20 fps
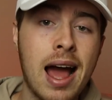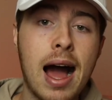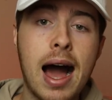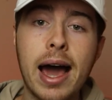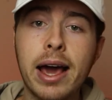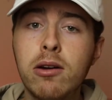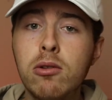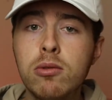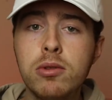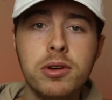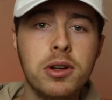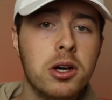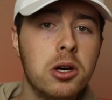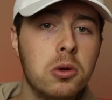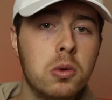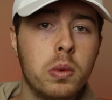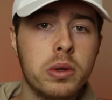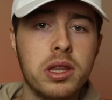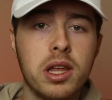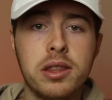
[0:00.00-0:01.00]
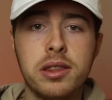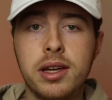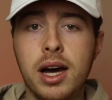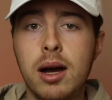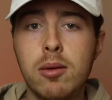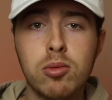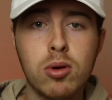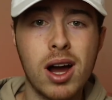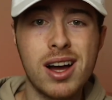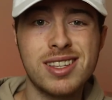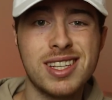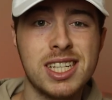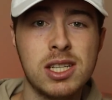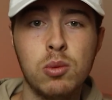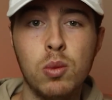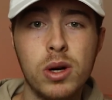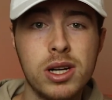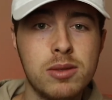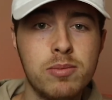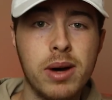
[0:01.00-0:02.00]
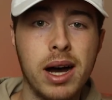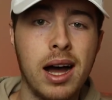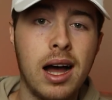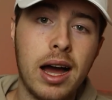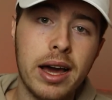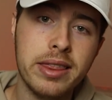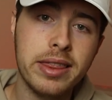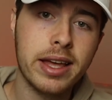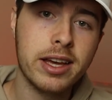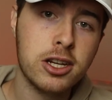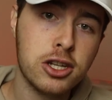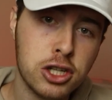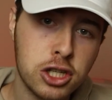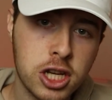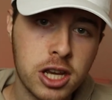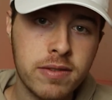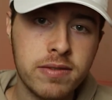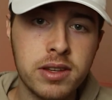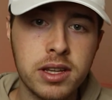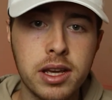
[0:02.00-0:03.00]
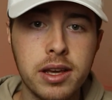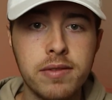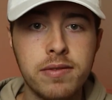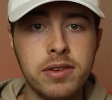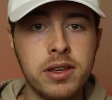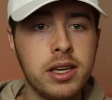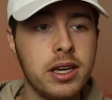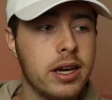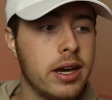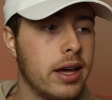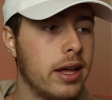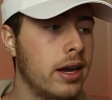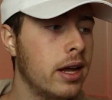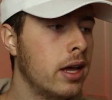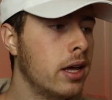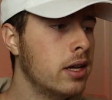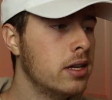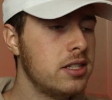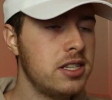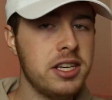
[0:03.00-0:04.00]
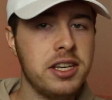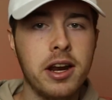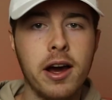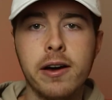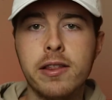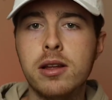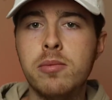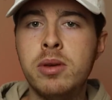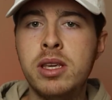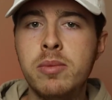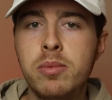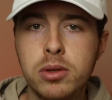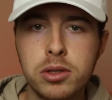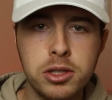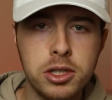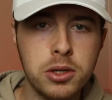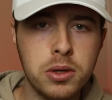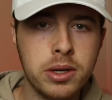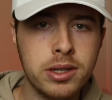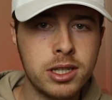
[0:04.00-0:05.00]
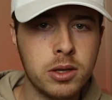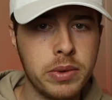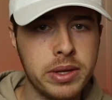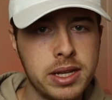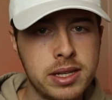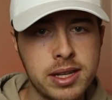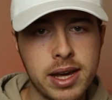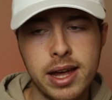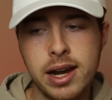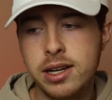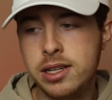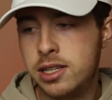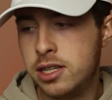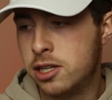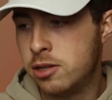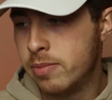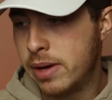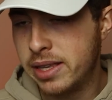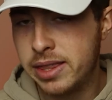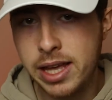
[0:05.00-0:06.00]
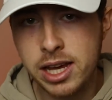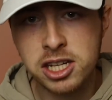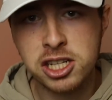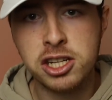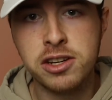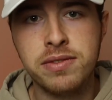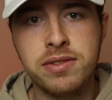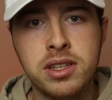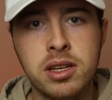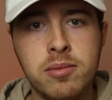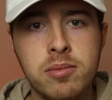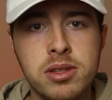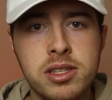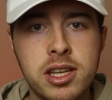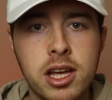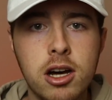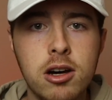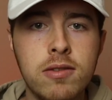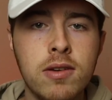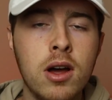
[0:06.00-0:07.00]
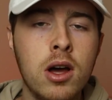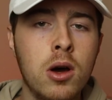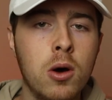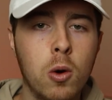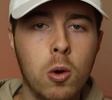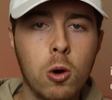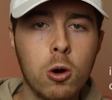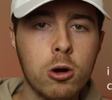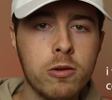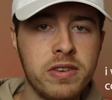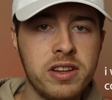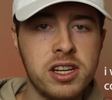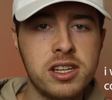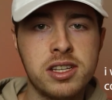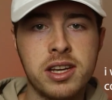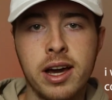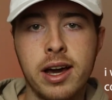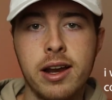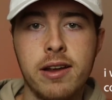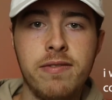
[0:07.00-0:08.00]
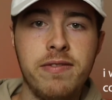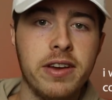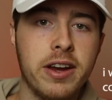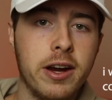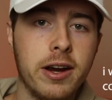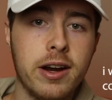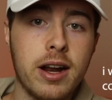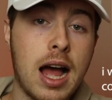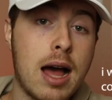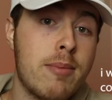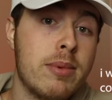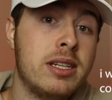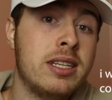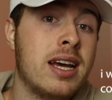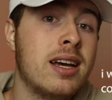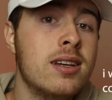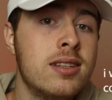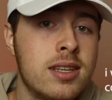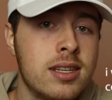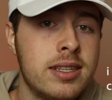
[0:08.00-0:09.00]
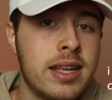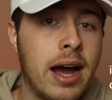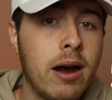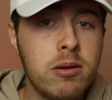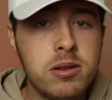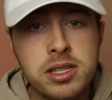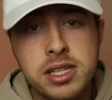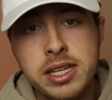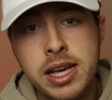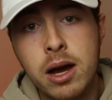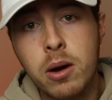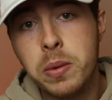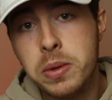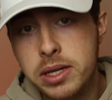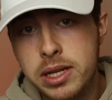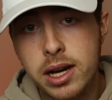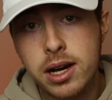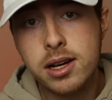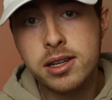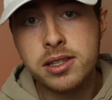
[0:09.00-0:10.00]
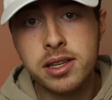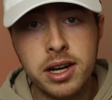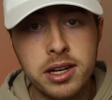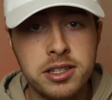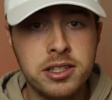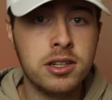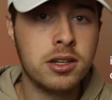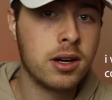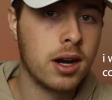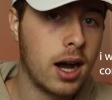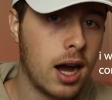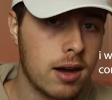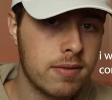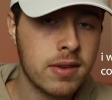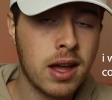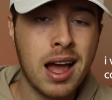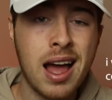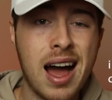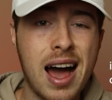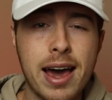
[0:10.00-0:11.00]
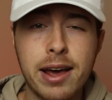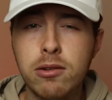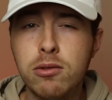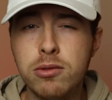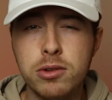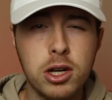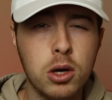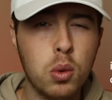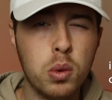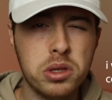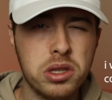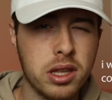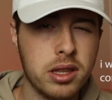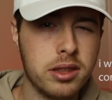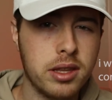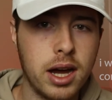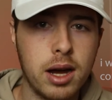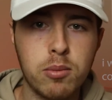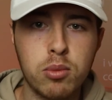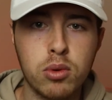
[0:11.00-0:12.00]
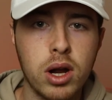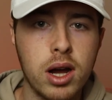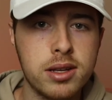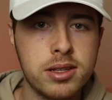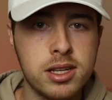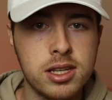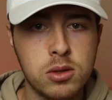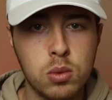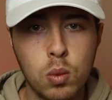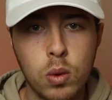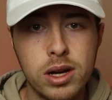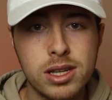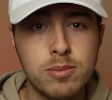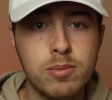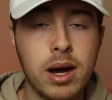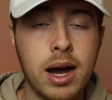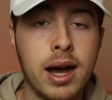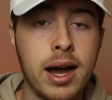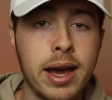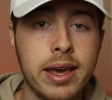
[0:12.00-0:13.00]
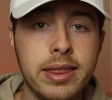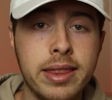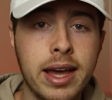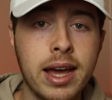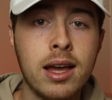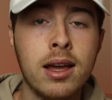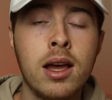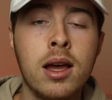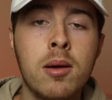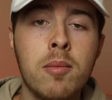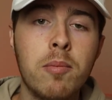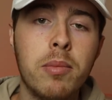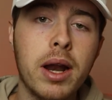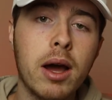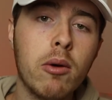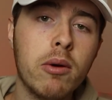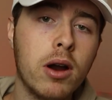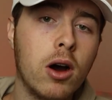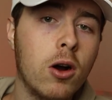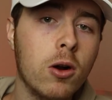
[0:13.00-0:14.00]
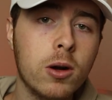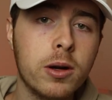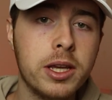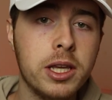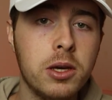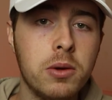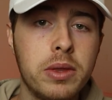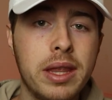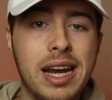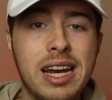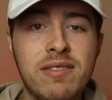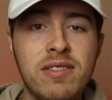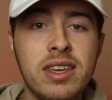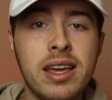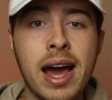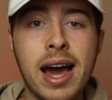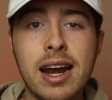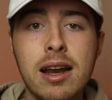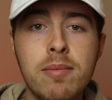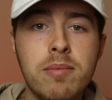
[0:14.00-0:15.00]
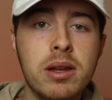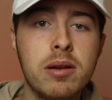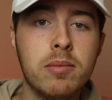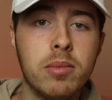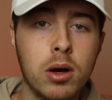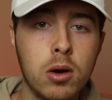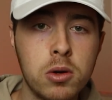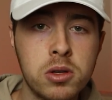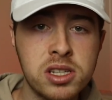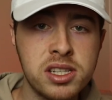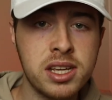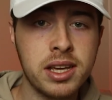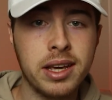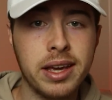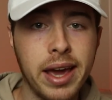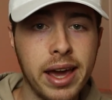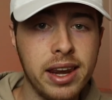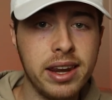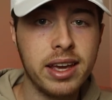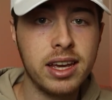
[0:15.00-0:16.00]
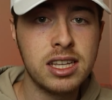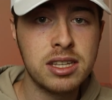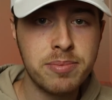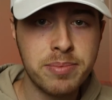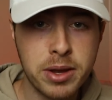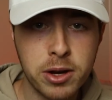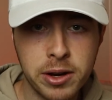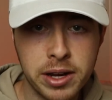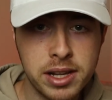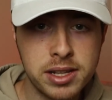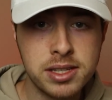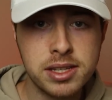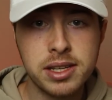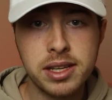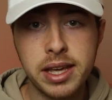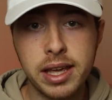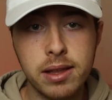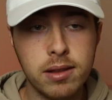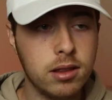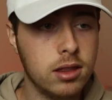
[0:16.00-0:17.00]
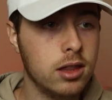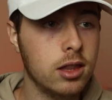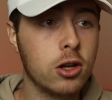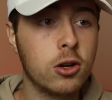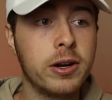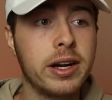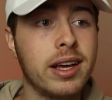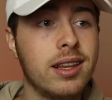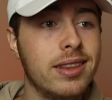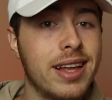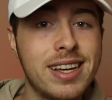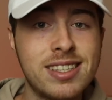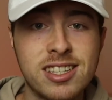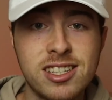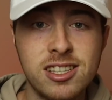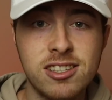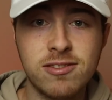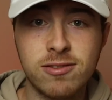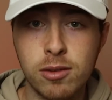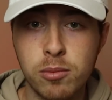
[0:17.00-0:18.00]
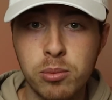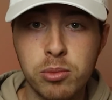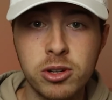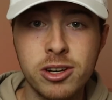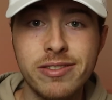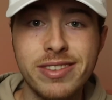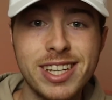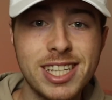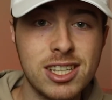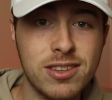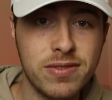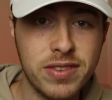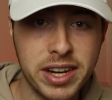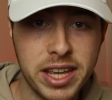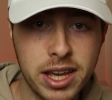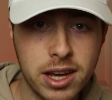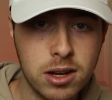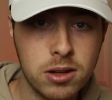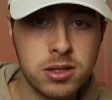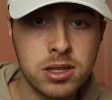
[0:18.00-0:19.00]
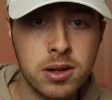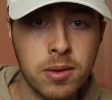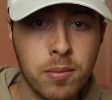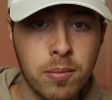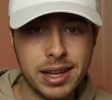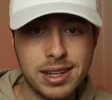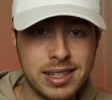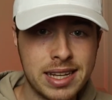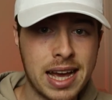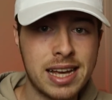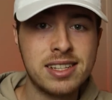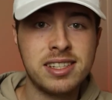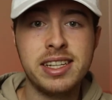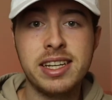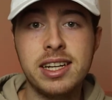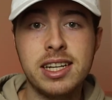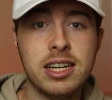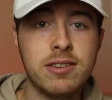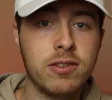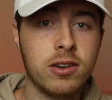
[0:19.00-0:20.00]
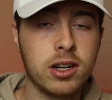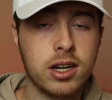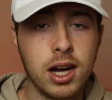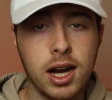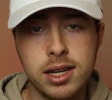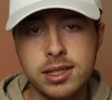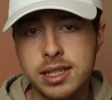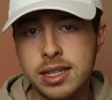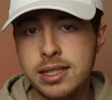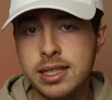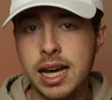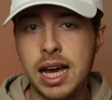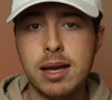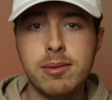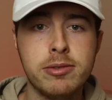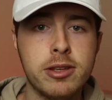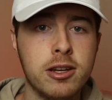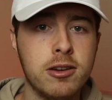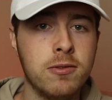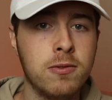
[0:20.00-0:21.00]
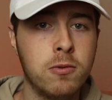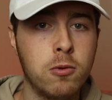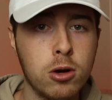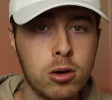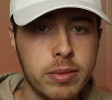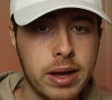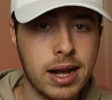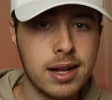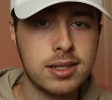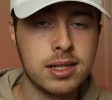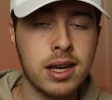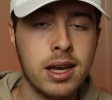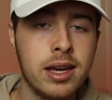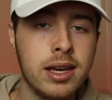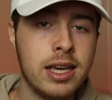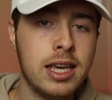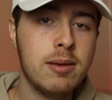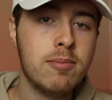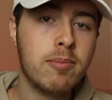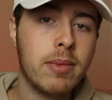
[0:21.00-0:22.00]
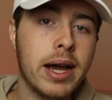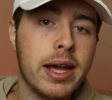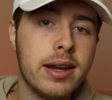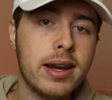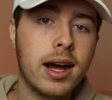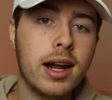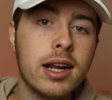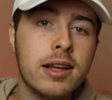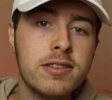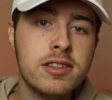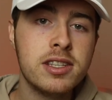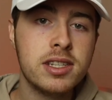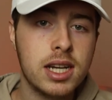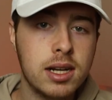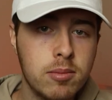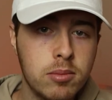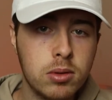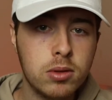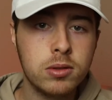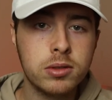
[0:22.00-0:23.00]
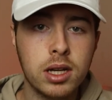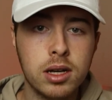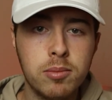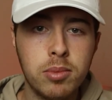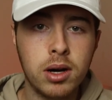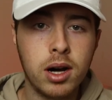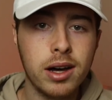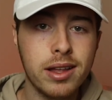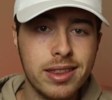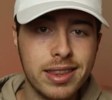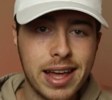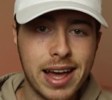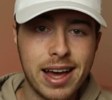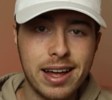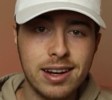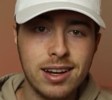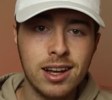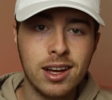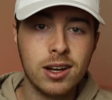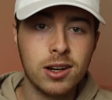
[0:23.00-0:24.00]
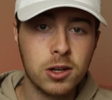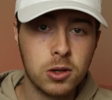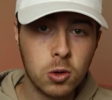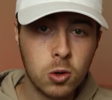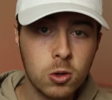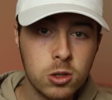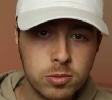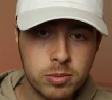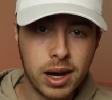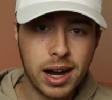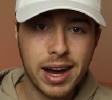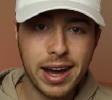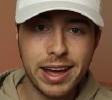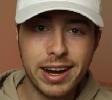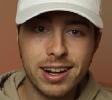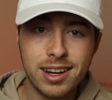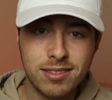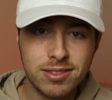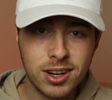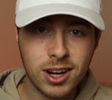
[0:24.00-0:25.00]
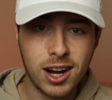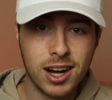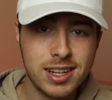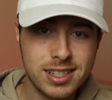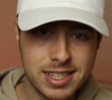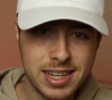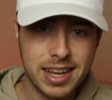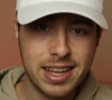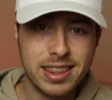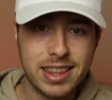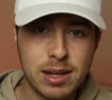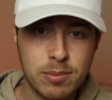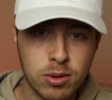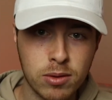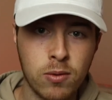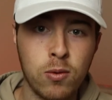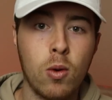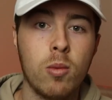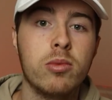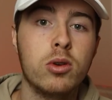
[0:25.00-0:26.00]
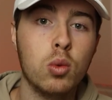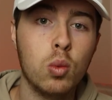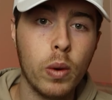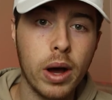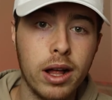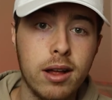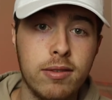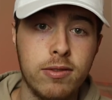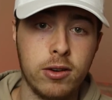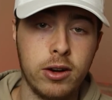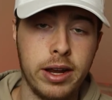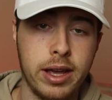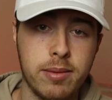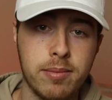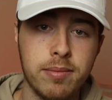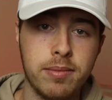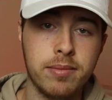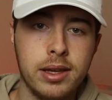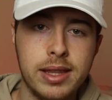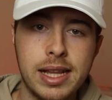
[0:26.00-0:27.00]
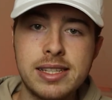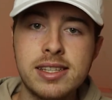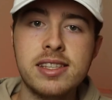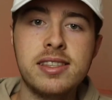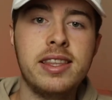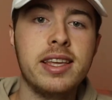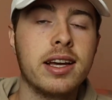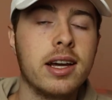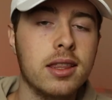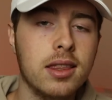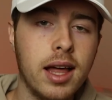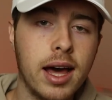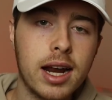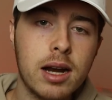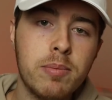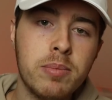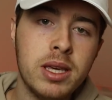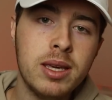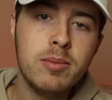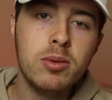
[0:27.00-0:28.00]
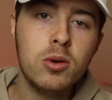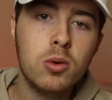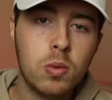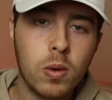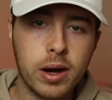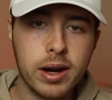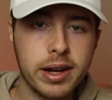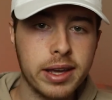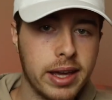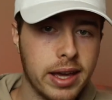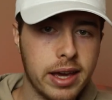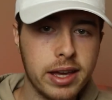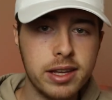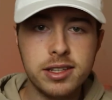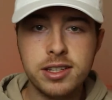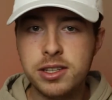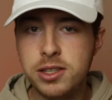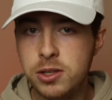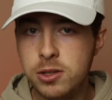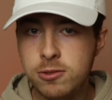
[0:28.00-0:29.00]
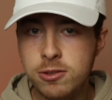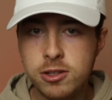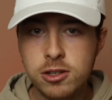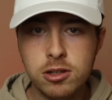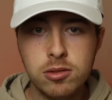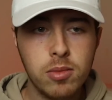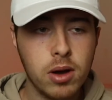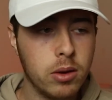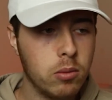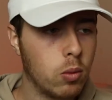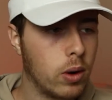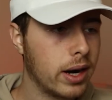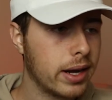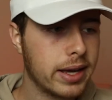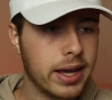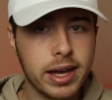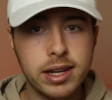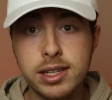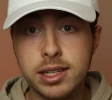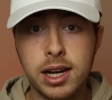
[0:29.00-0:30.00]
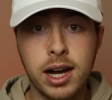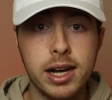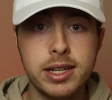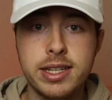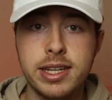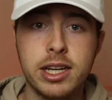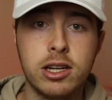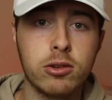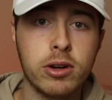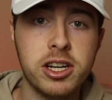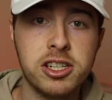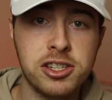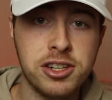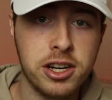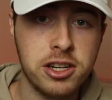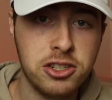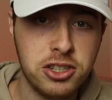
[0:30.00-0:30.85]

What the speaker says: I don't know what the thought process was behind that shift, if he had seen other people do it so he decided to make that shift himself, or if he just kind of figured, I'm gonna test this out and see how it does, and it took off. I don't know what the thought process was behind that, but I would argue that if he hadn't been posting and gaining experience, learning lessons from previous videos, and testing different content types and formats, he might not have stumbled upon that gold mine of content that performed well for him. And that's the thing, a lot of people want to get into YouTube and want to get into content creation in